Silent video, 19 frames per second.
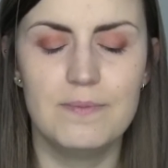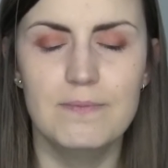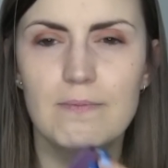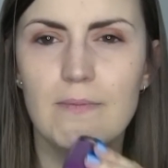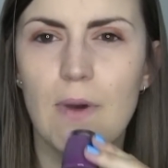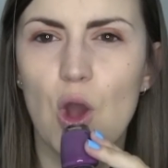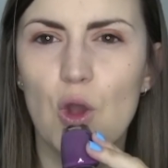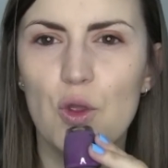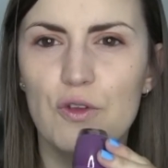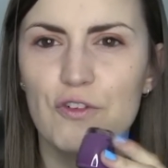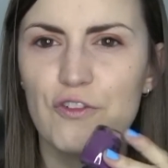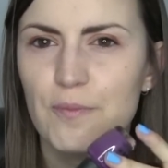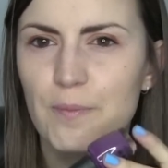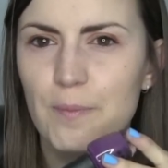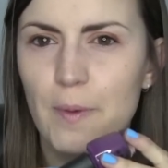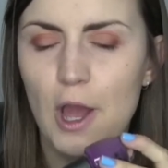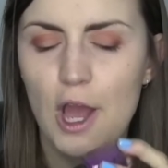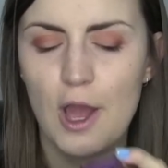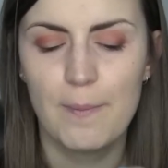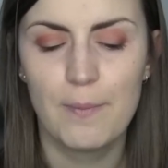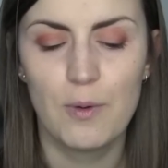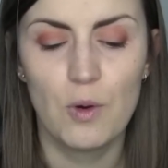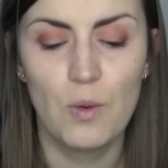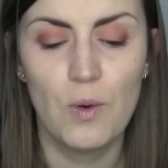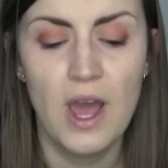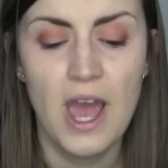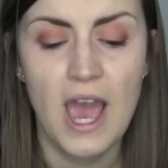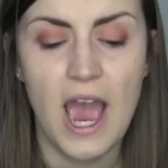mauve
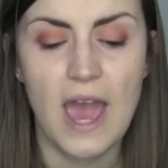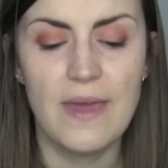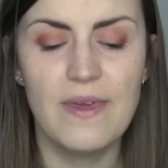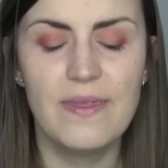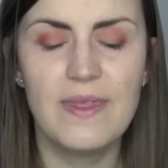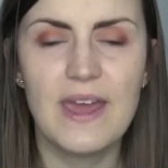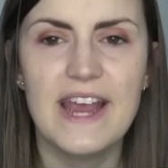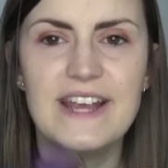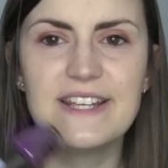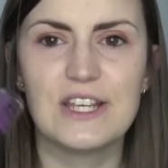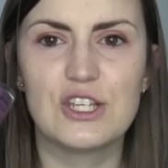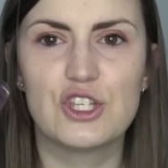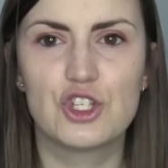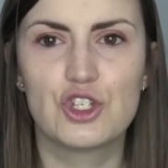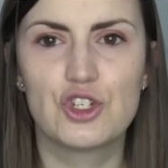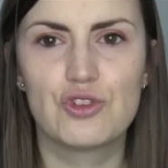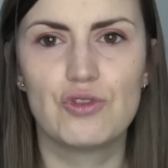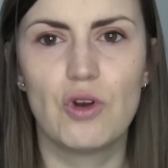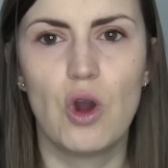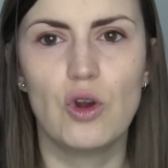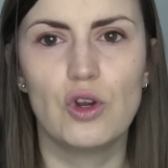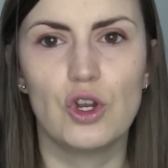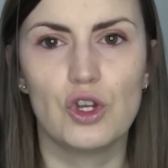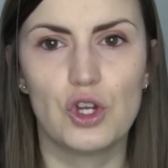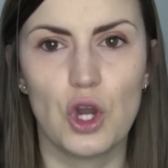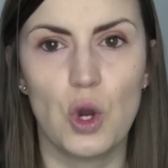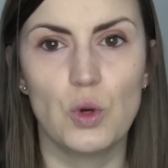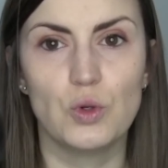purple, and then there is a
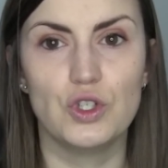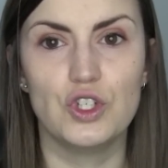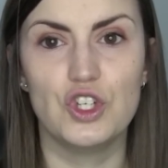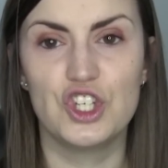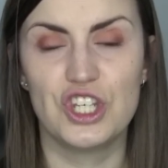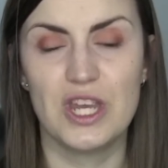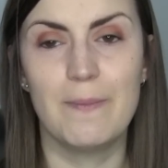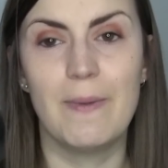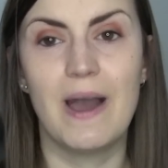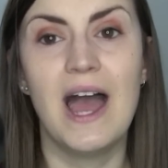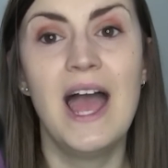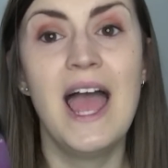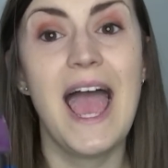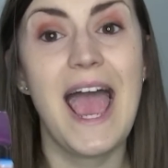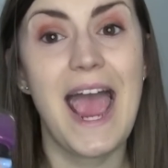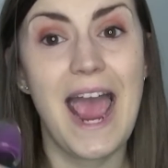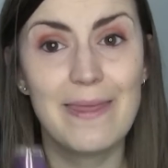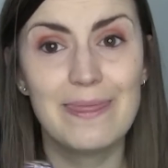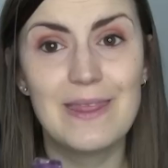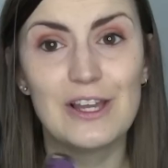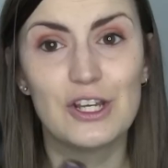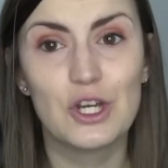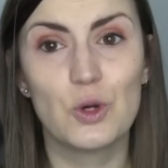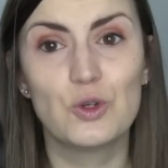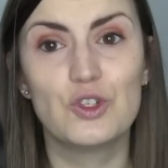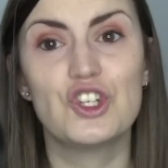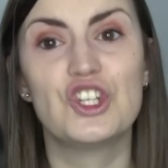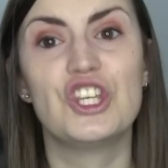strong golden shimmer, and that
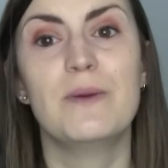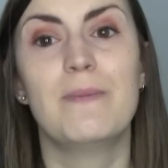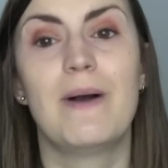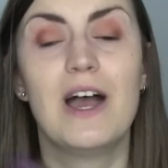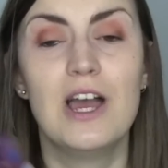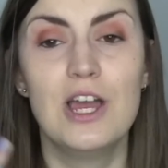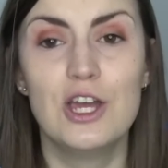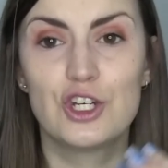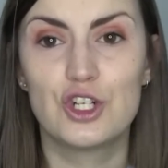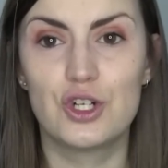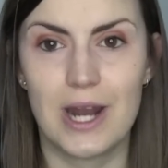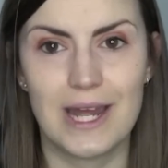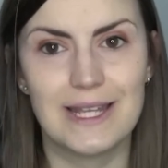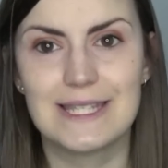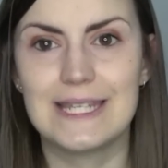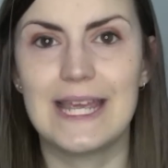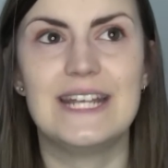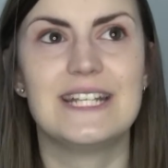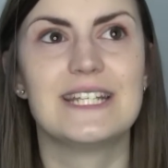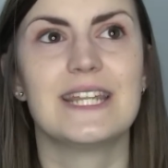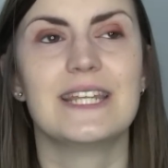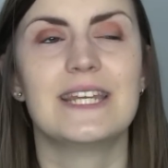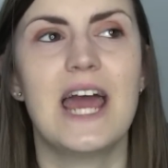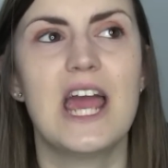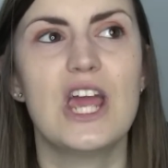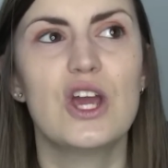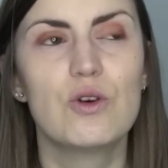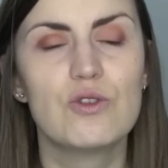golden shimmer translates to the
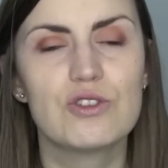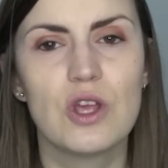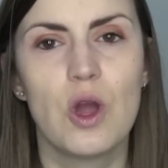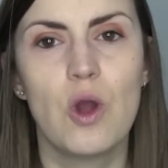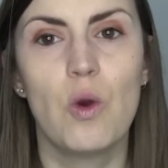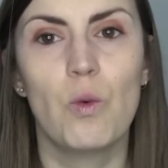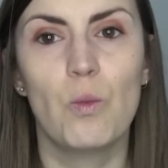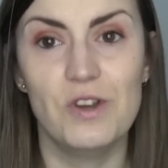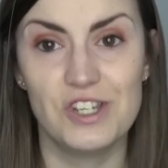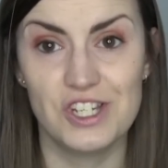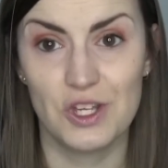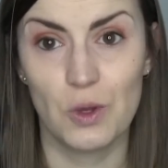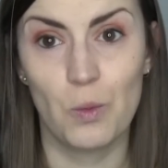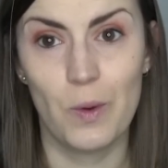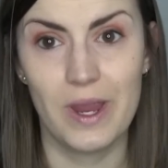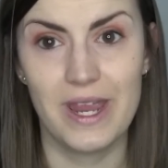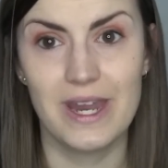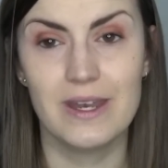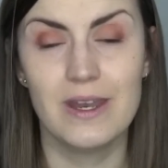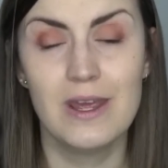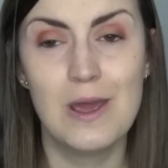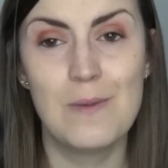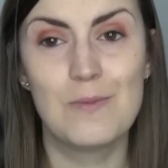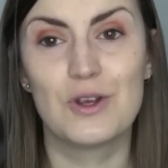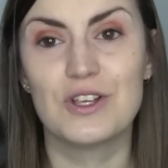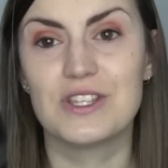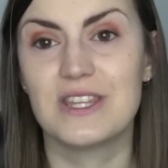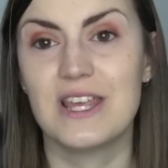nails, which is a win,
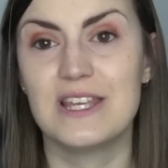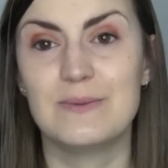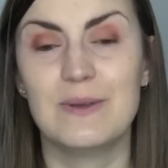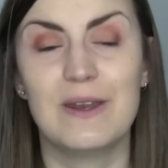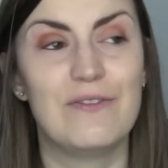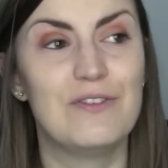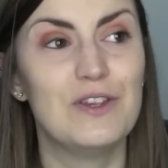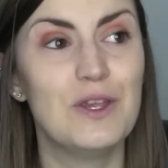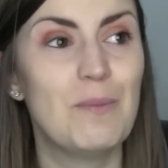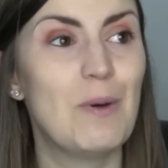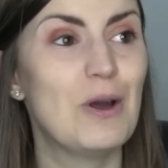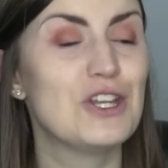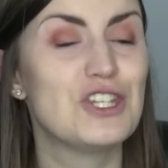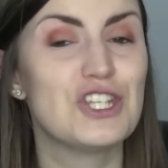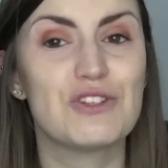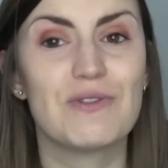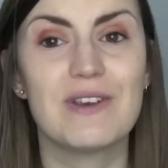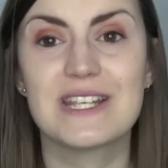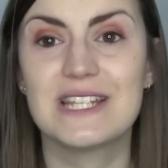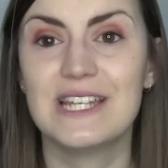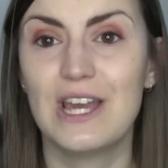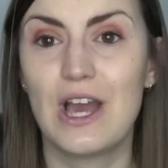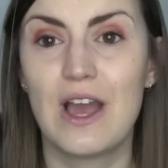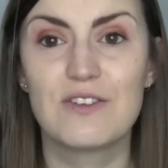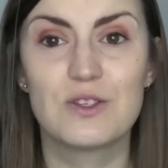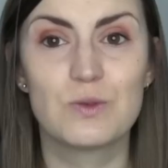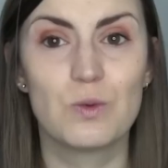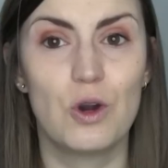because there's been a few polishes recently
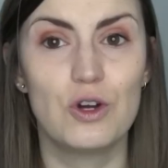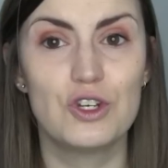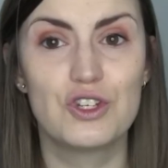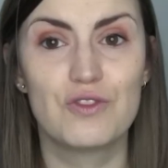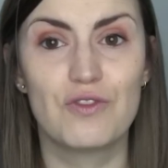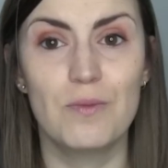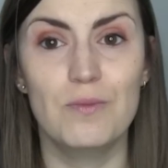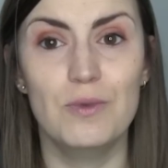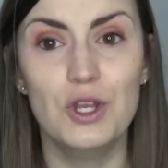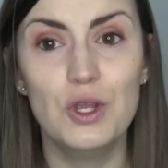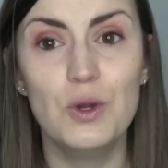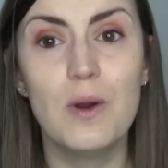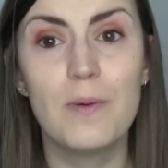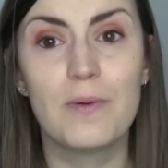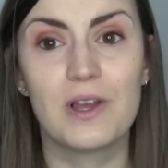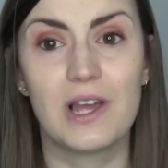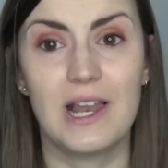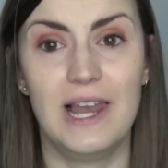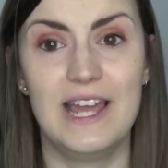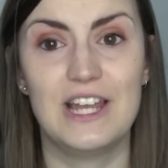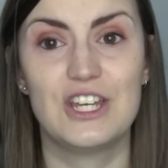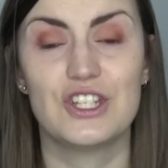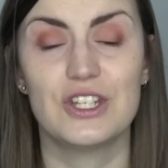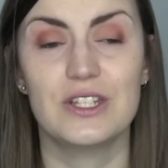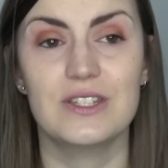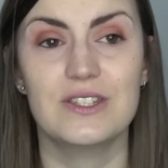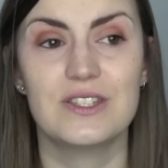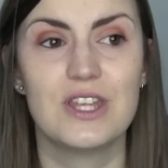I've swatched from newer
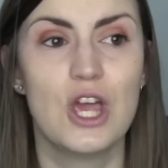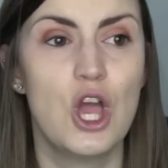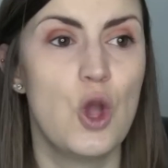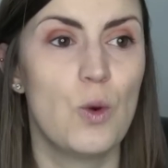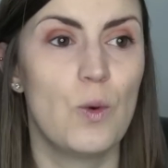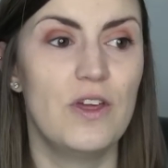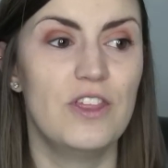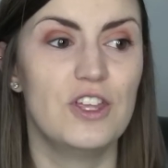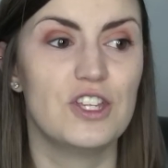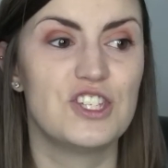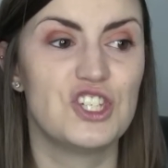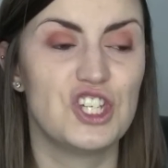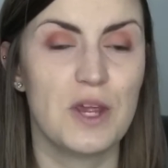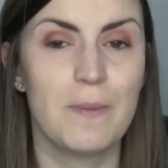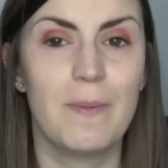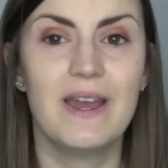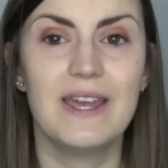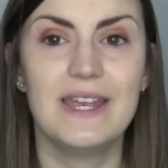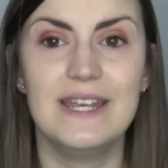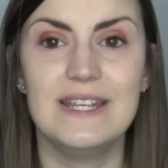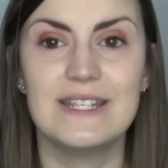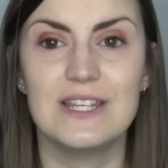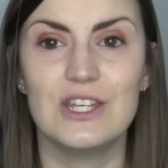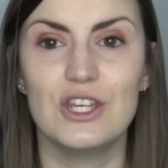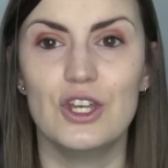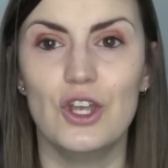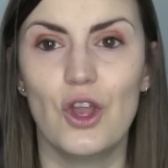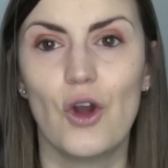collections where the shimmer
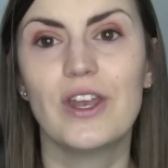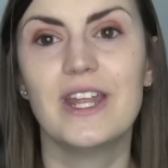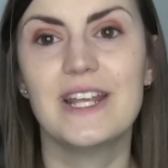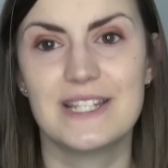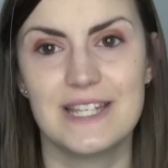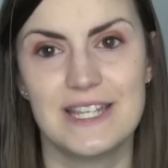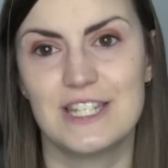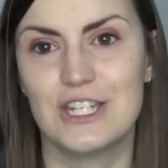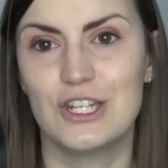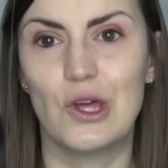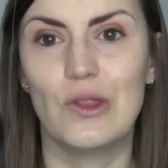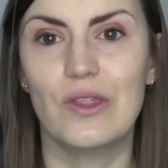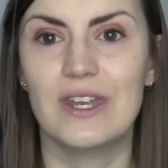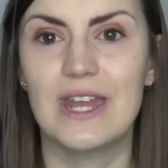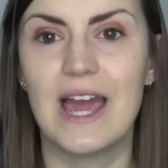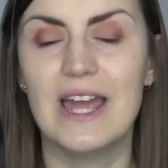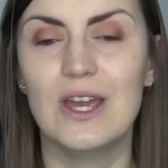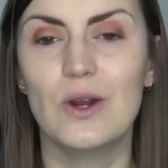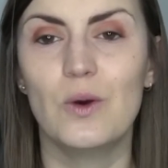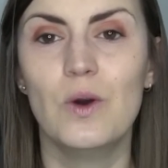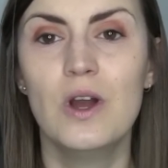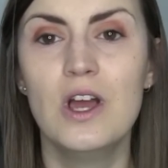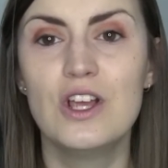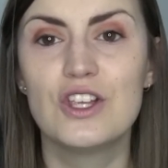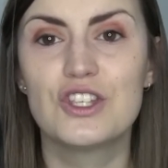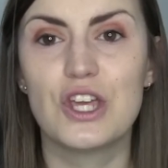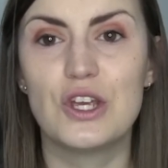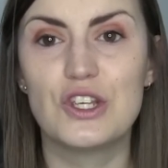is non-existent on the nail.
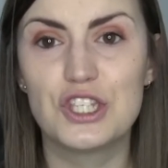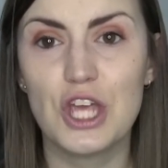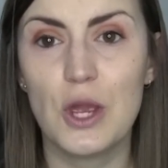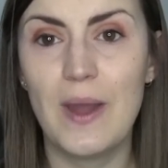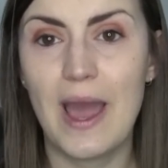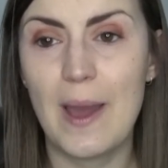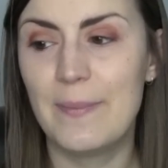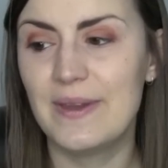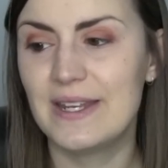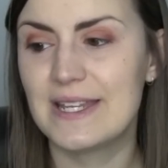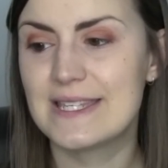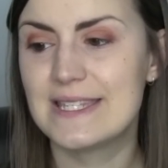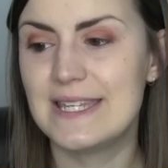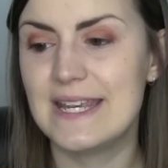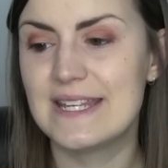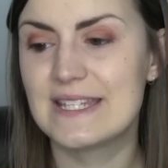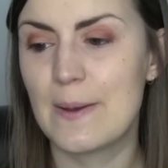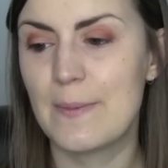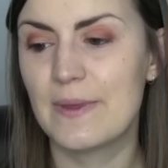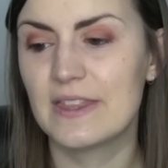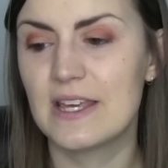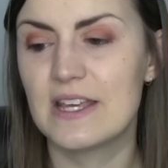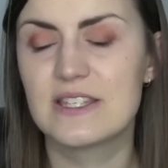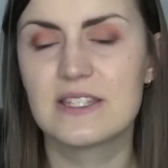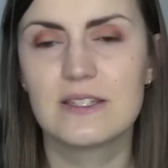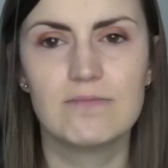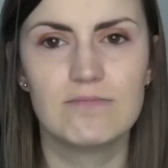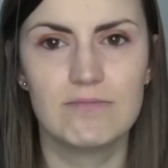So happy to see something
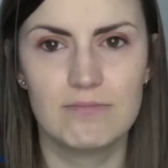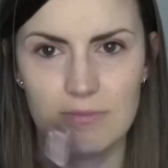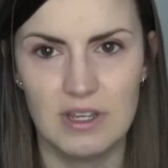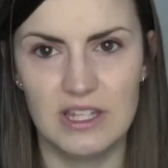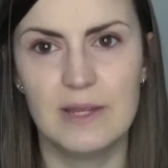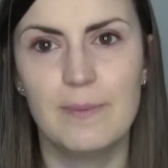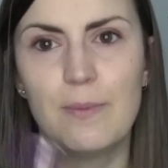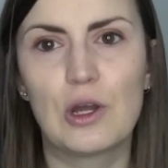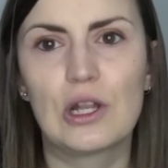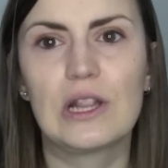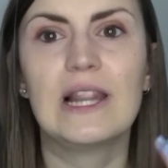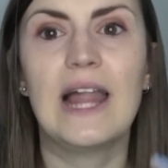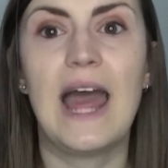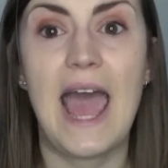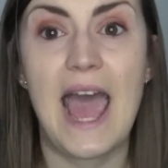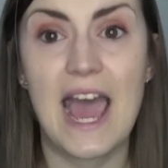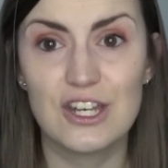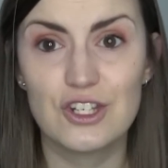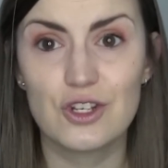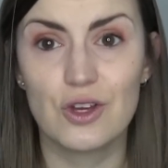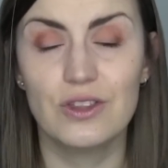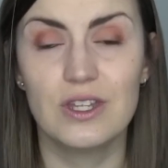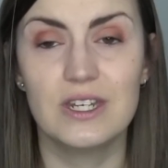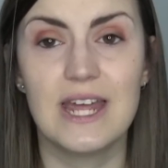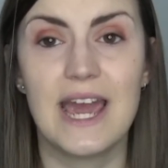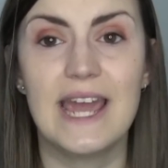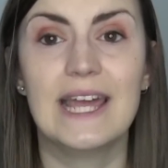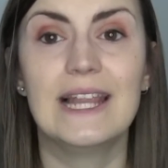that's in the bottle and on
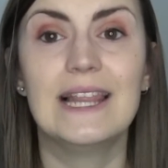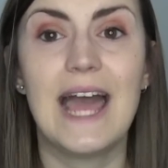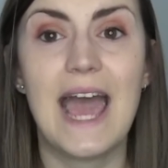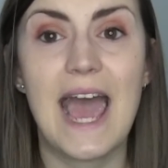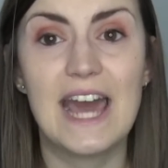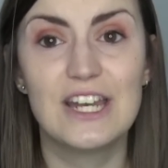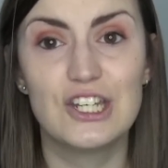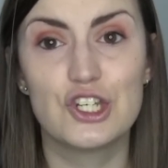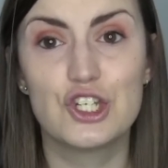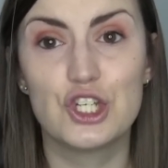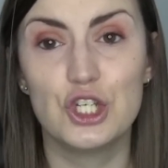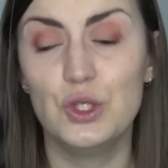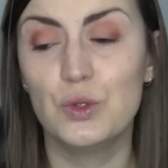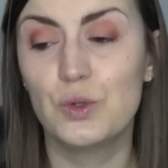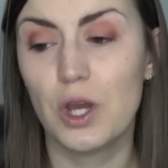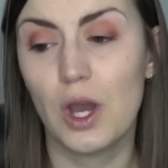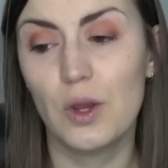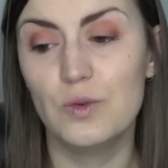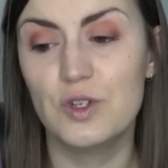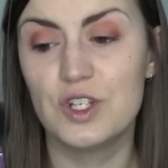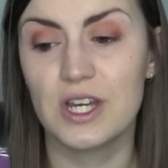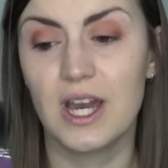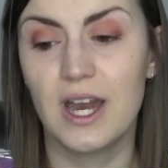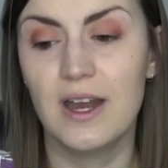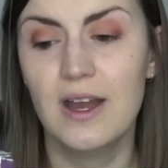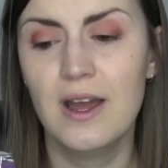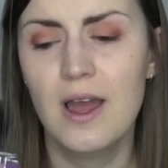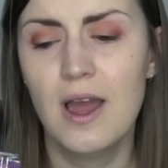the nail, and a
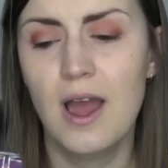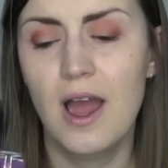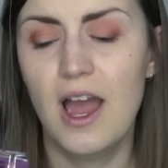two-coater.